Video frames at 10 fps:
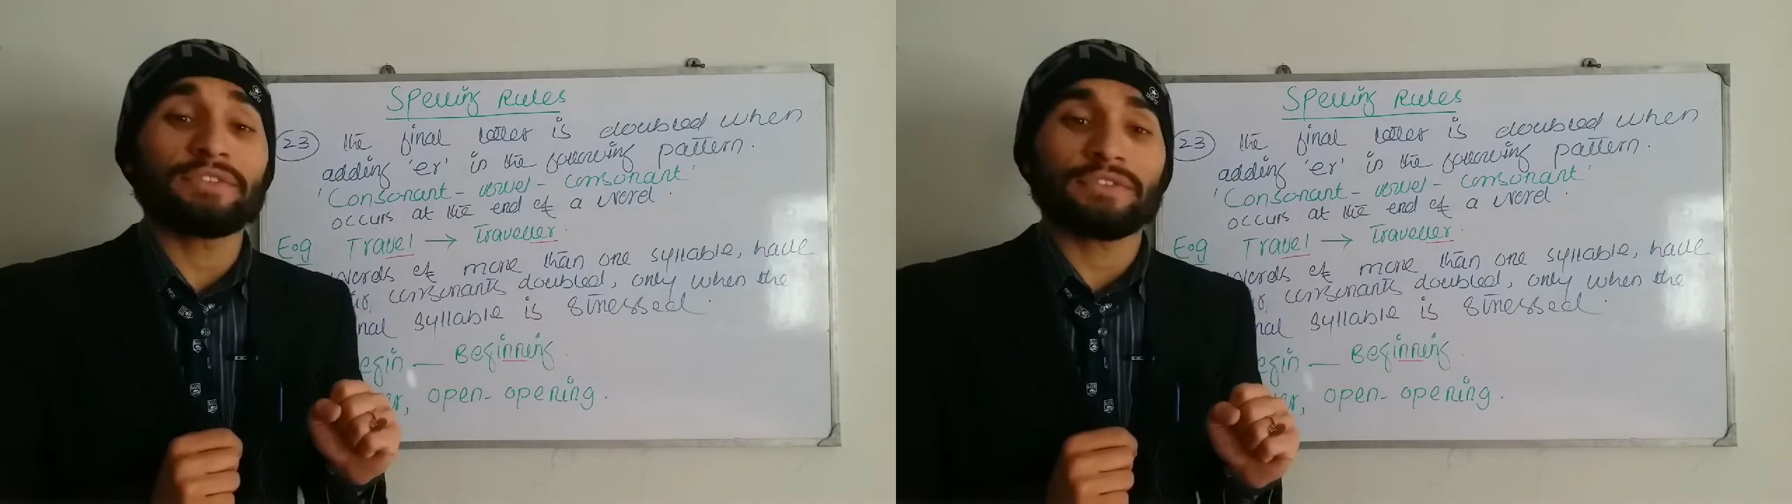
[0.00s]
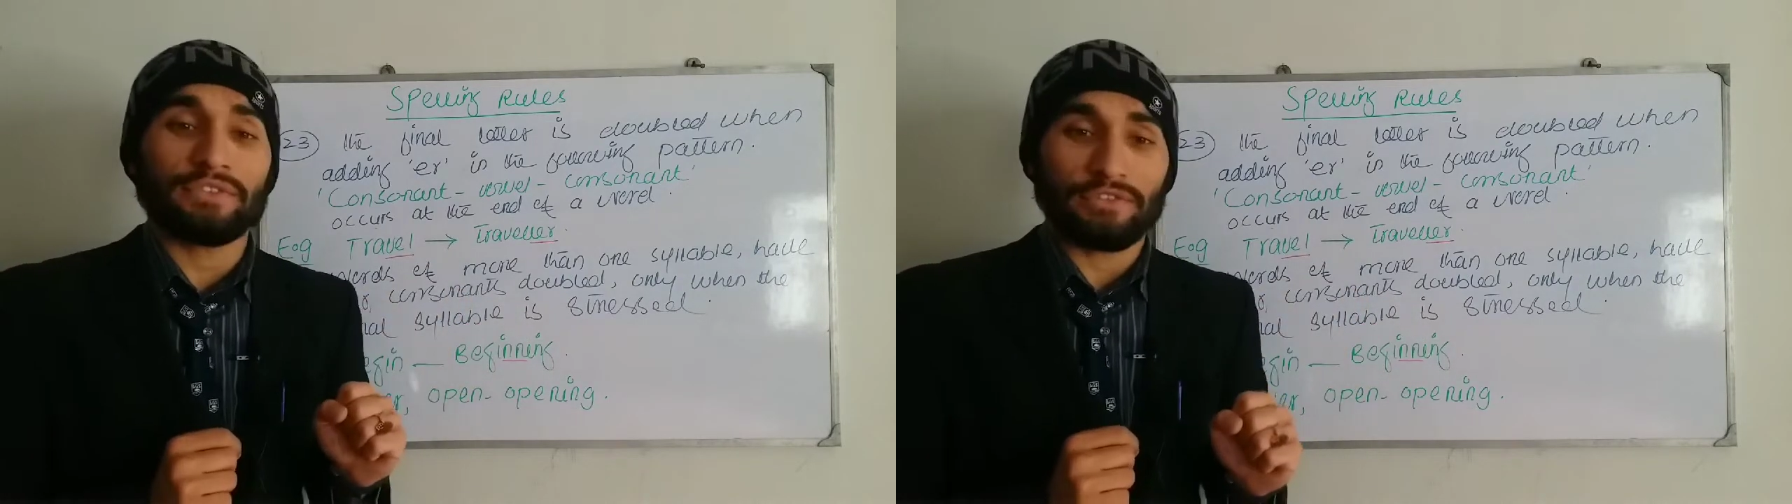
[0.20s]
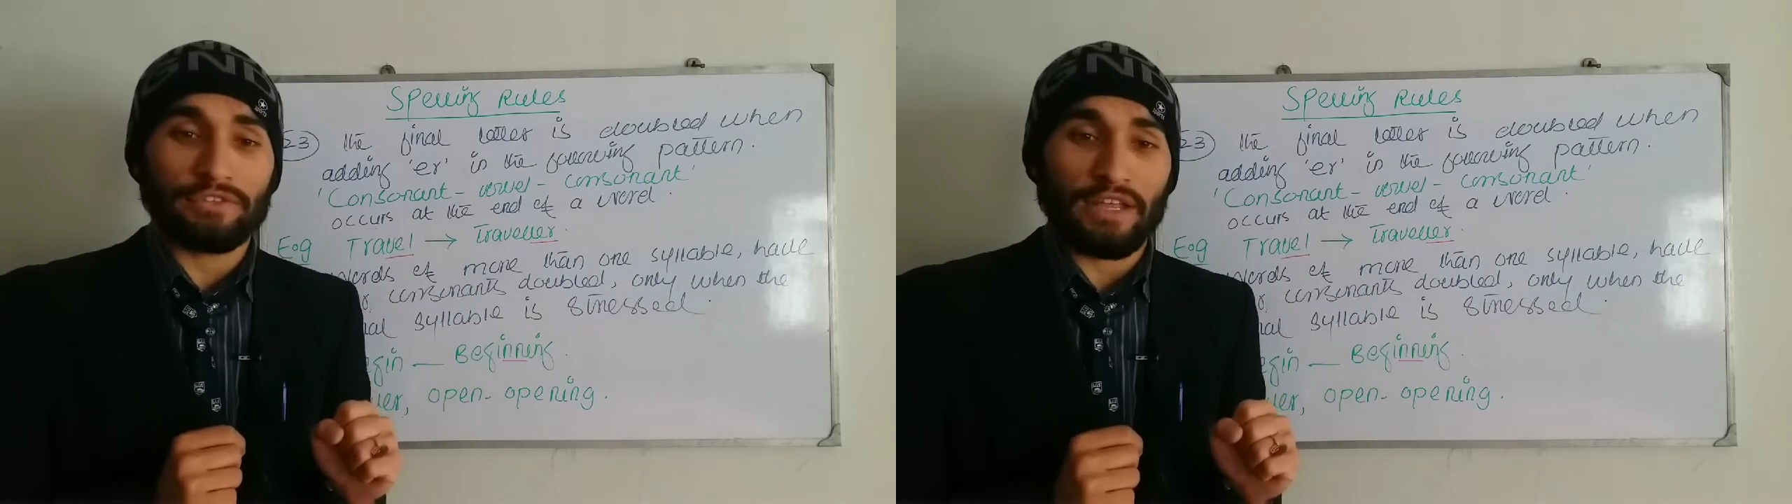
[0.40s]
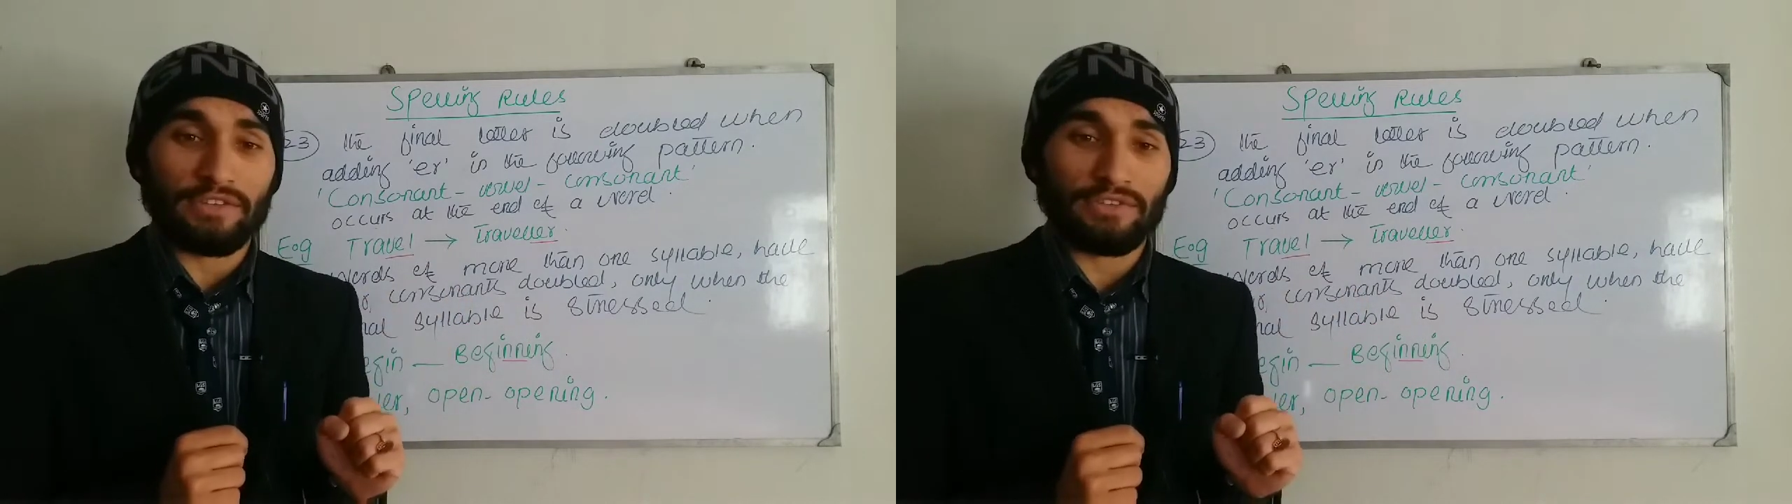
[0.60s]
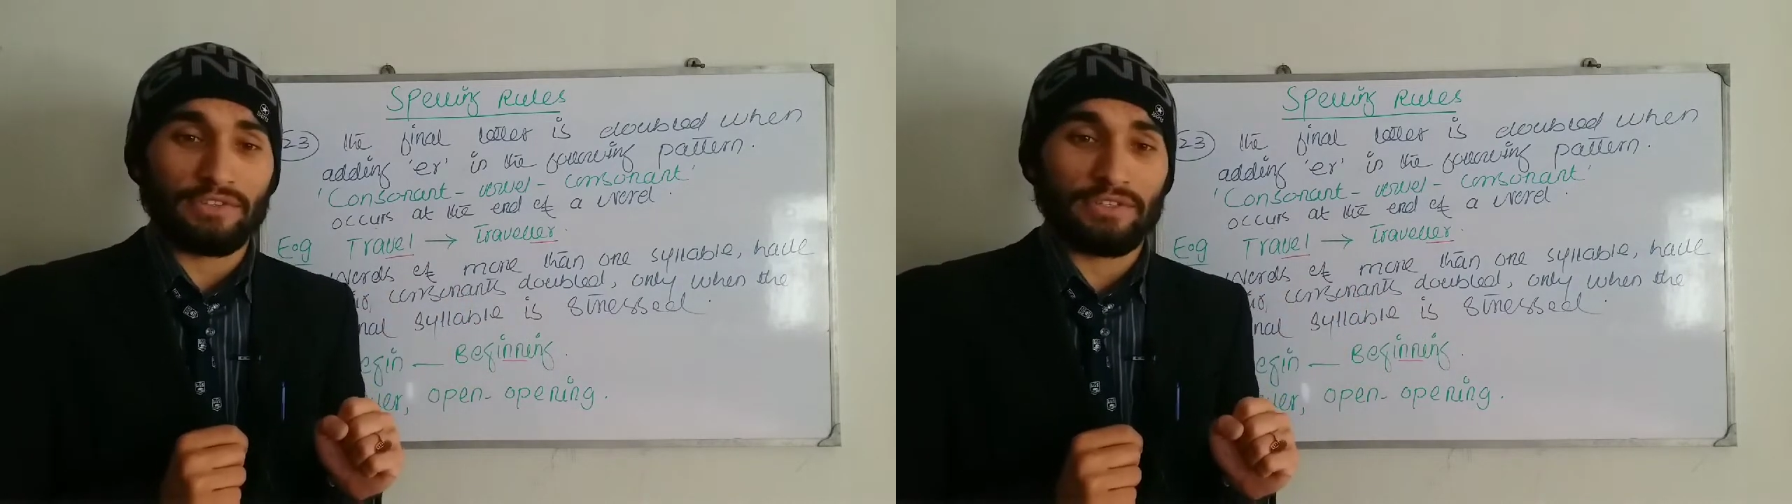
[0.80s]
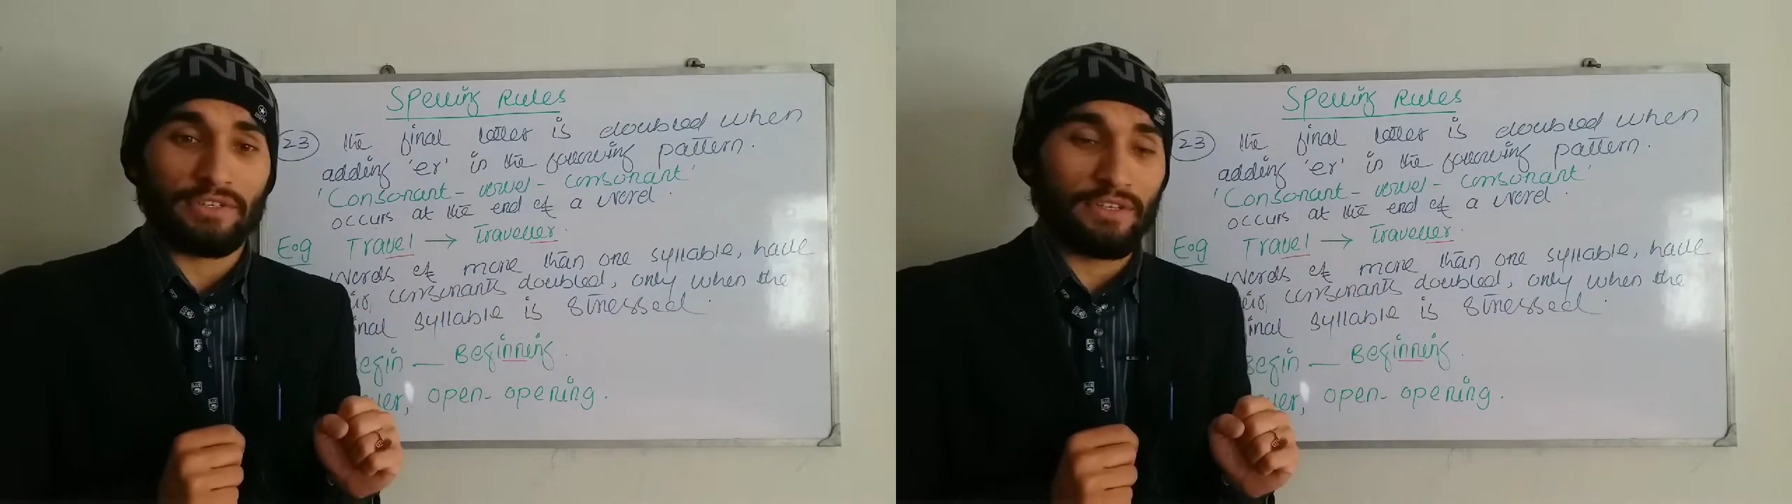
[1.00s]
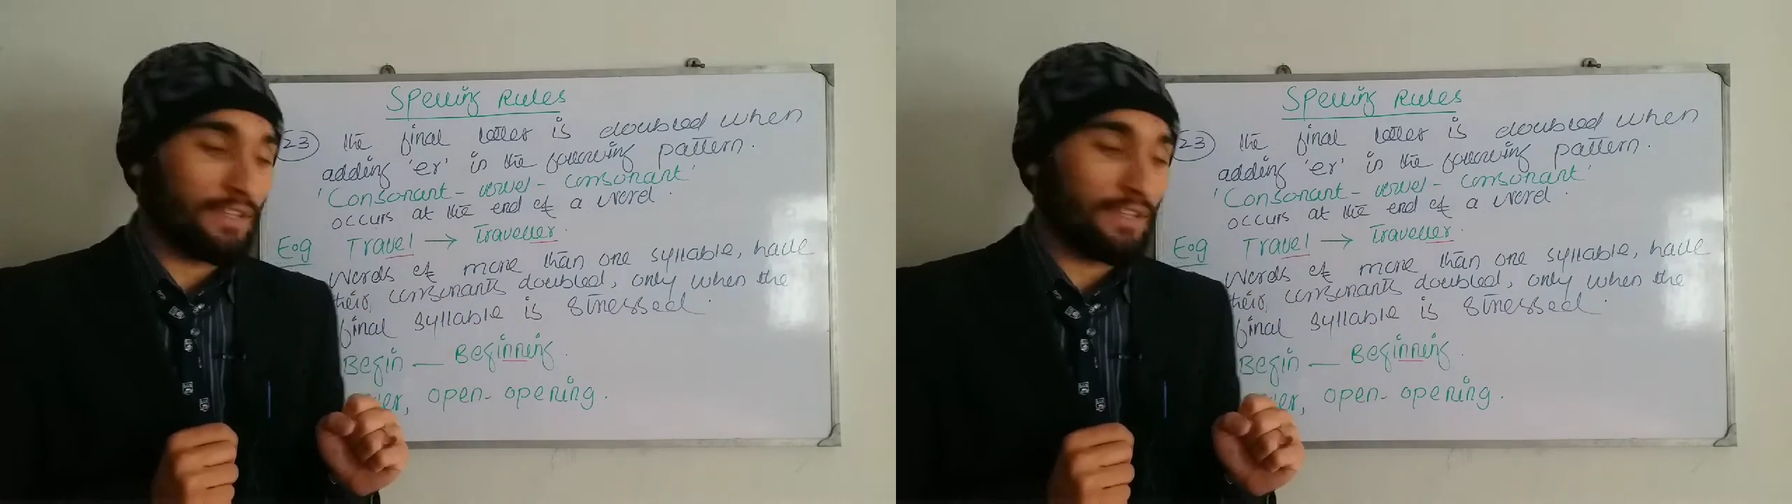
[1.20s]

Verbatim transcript: stressed.